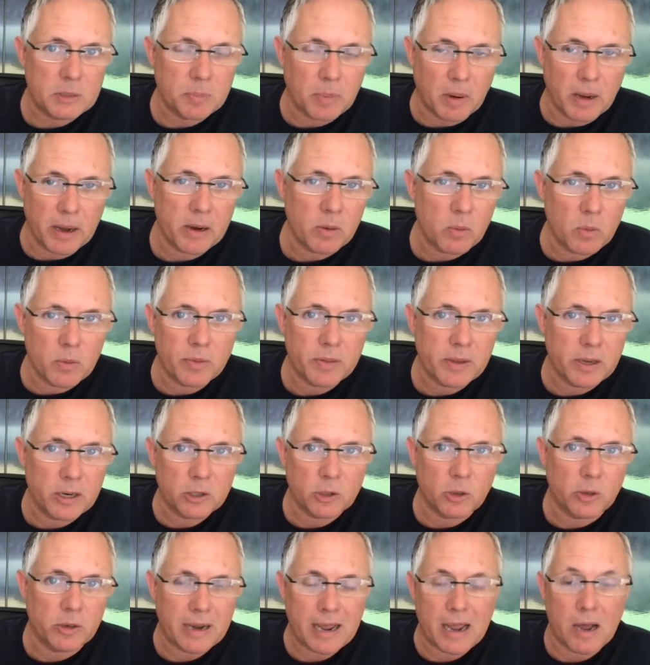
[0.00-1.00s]
buying when
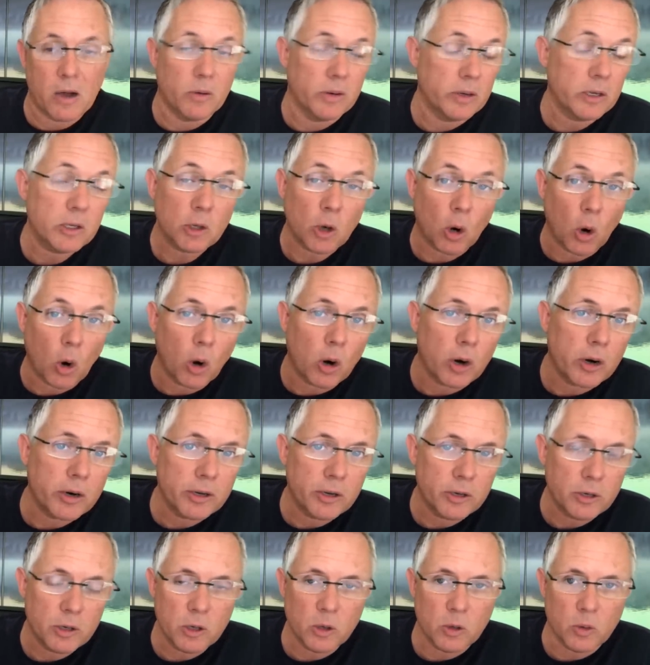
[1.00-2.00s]
things are down is hard
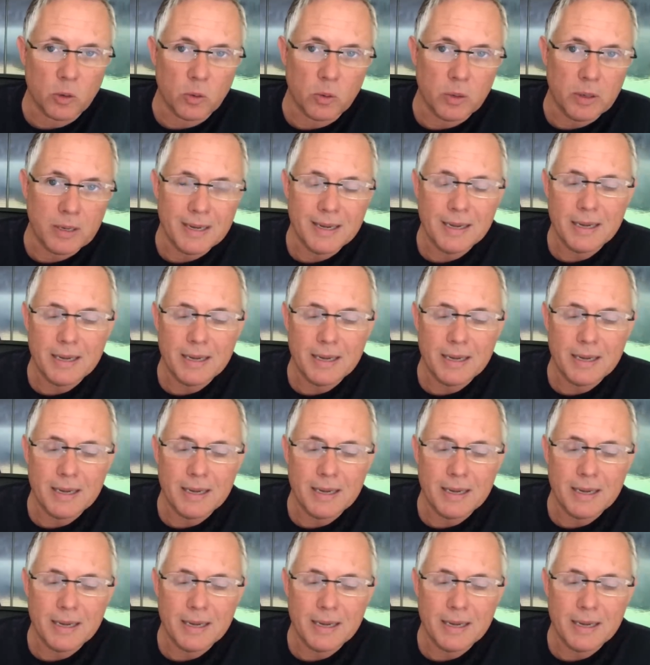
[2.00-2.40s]
to do.